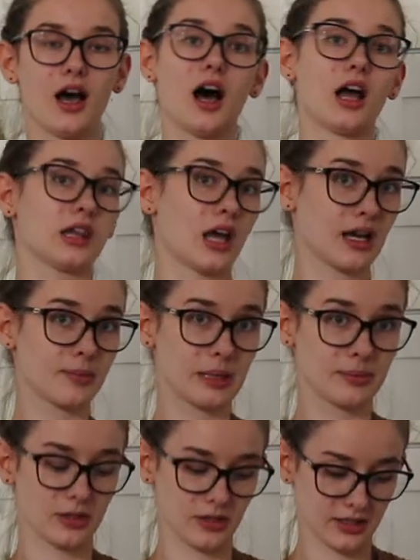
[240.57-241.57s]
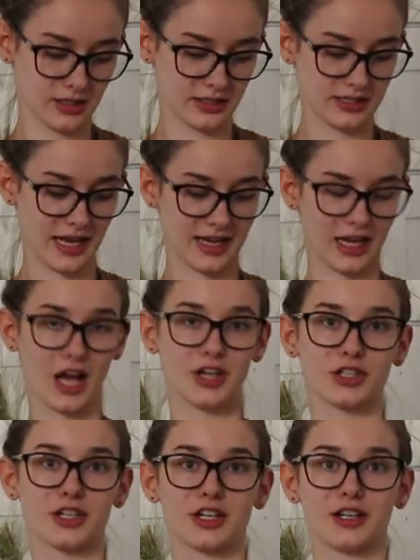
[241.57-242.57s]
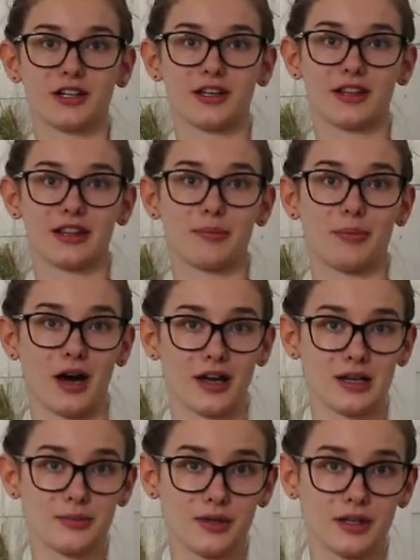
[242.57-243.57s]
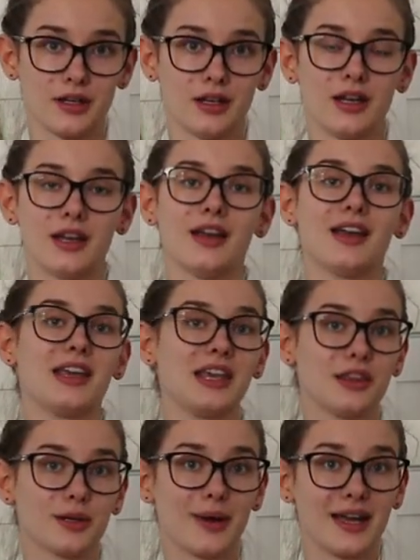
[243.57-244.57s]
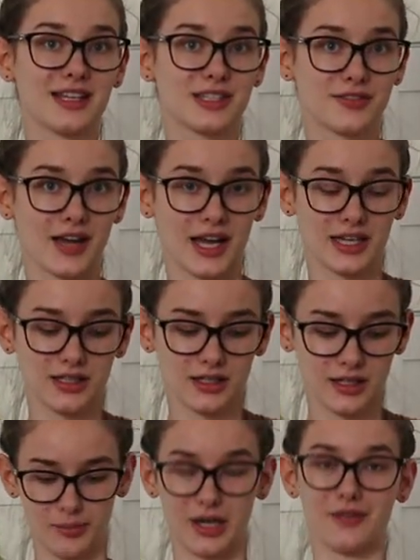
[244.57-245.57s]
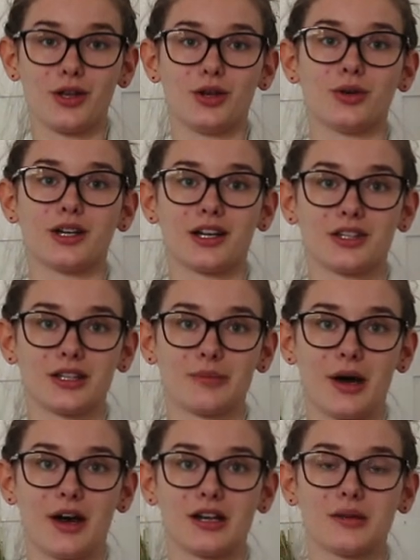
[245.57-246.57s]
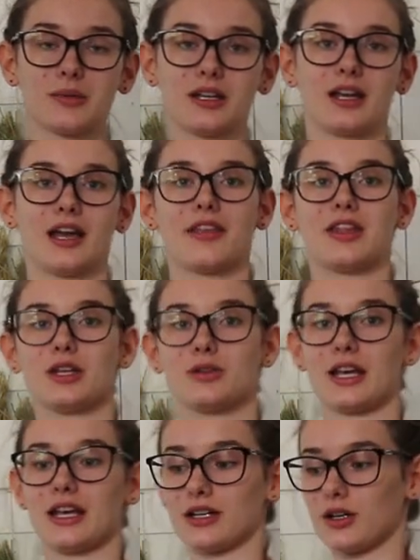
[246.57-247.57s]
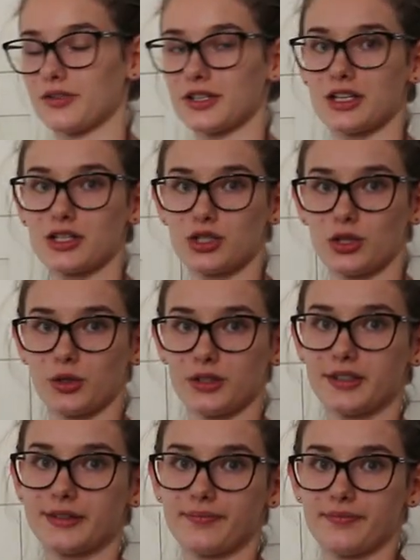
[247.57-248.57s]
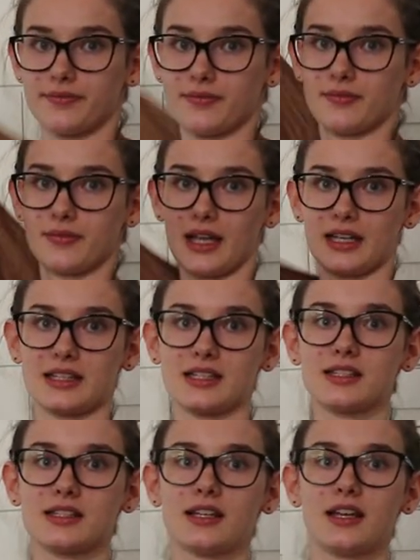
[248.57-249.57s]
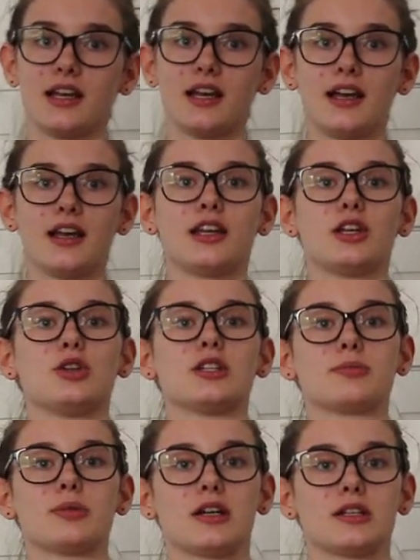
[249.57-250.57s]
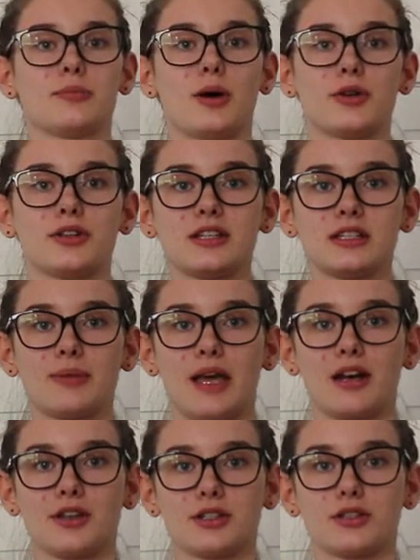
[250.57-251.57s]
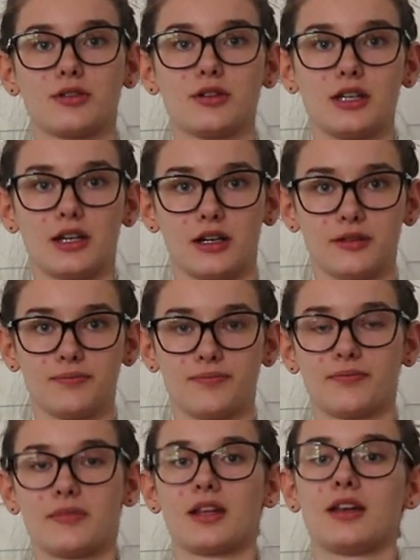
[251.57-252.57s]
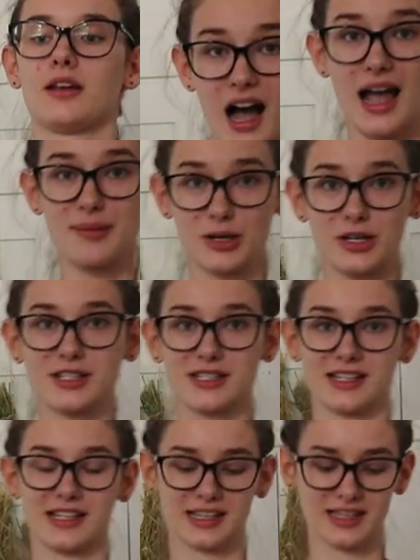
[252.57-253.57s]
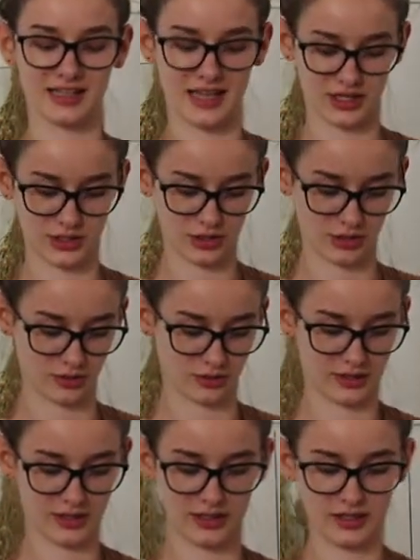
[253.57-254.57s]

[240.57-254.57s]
A lot of people take it under the bottom. Either way, it's fine. But if you do it under the bottom and then you take it over this shoulder like this, you just put both of these panels through here. I personally like to